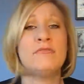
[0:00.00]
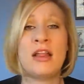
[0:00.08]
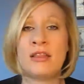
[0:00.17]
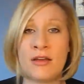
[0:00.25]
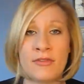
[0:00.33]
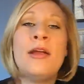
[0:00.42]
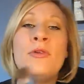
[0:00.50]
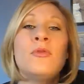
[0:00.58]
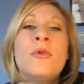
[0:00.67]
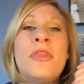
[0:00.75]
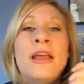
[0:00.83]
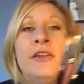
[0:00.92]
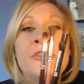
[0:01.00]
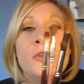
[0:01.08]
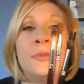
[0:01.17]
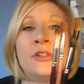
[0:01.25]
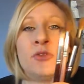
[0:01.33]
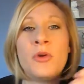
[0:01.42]
I love it. Well, thank you
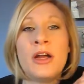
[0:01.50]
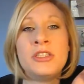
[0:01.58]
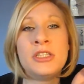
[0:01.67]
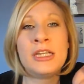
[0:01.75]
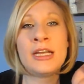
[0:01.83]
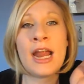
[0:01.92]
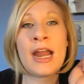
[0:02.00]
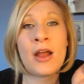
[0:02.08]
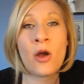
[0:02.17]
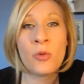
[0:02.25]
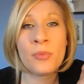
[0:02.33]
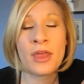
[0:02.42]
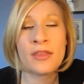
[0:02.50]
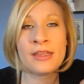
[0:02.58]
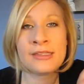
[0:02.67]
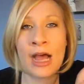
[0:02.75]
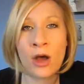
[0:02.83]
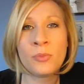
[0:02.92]
so much for watching, and I hope that
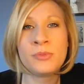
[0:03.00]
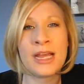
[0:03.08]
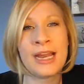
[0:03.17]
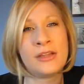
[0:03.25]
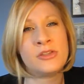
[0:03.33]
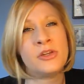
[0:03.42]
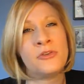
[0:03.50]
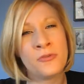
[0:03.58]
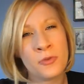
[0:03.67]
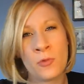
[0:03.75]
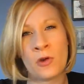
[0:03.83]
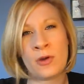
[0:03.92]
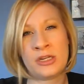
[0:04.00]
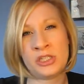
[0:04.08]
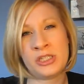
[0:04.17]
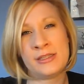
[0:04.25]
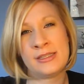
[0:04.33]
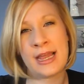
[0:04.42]
this helped and answered a few more
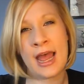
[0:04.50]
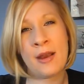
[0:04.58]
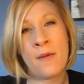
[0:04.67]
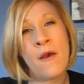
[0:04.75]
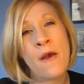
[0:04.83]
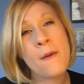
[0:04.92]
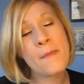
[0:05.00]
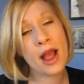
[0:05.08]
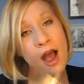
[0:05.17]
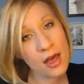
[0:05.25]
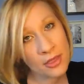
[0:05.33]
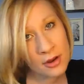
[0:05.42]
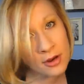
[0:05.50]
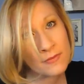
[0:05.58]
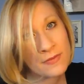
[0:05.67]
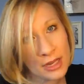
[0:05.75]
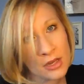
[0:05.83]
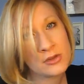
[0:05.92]
questions than my
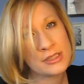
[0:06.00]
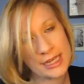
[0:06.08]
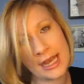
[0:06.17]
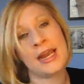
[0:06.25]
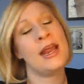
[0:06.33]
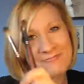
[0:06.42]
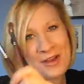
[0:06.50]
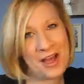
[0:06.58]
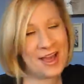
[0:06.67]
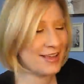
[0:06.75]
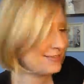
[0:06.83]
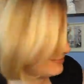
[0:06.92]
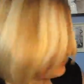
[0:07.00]
other videos did. Bye!